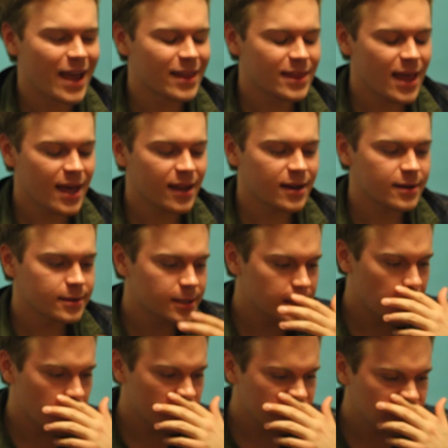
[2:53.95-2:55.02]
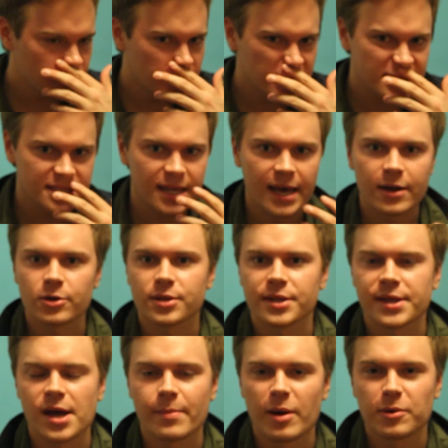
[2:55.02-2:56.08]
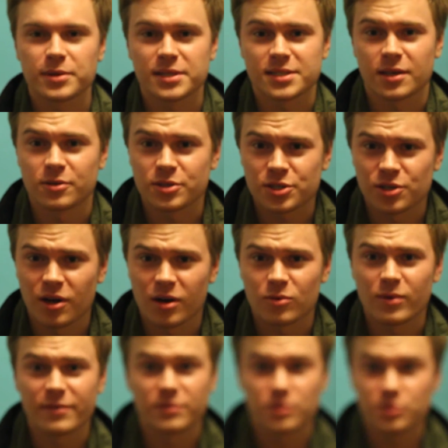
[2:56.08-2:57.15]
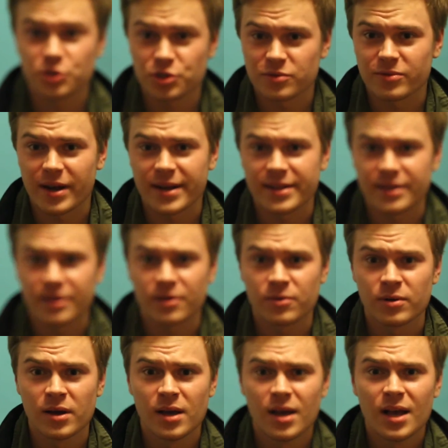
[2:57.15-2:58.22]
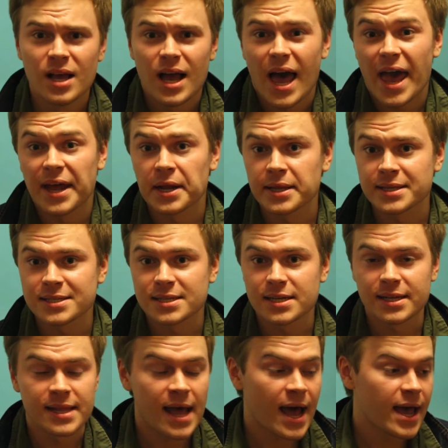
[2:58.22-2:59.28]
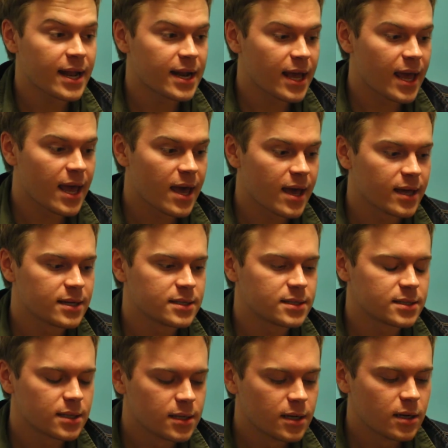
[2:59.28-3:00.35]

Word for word: And then, you know, a few weeks later, they come out with this other song, Revolution Radio, and I listen to that, and,